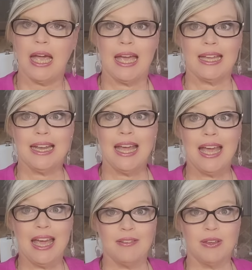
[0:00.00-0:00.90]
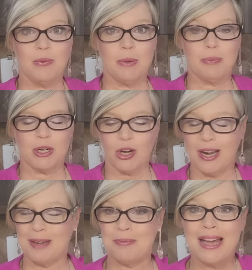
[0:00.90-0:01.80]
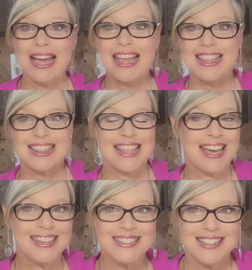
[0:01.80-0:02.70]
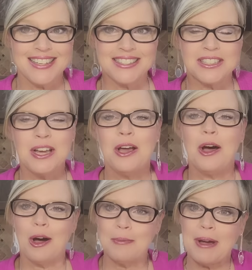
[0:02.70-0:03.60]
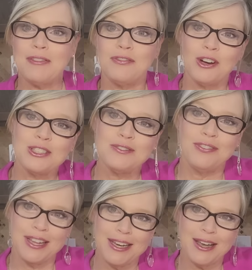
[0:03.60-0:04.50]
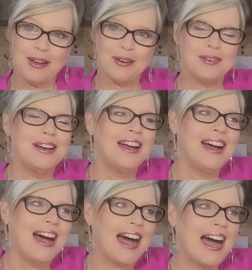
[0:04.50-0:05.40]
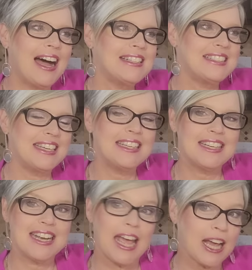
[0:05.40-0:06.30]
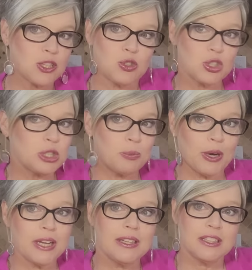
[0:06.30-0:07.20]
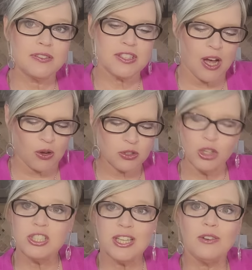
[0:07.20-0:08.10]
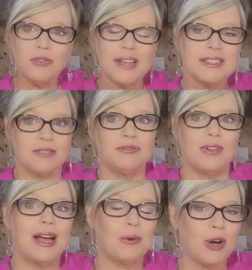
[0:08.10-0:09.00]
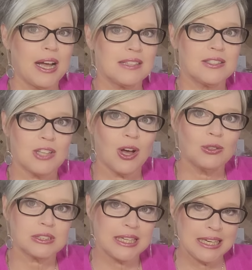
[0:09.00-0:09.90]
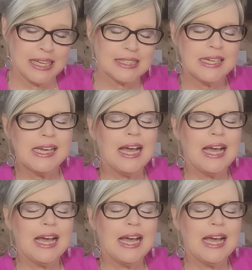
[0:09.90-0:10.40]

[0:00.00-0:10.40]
and heavy whipping cream. That is it. On my first video, I did an extra sprinkling of salt. Your self-rising flour has salt in it.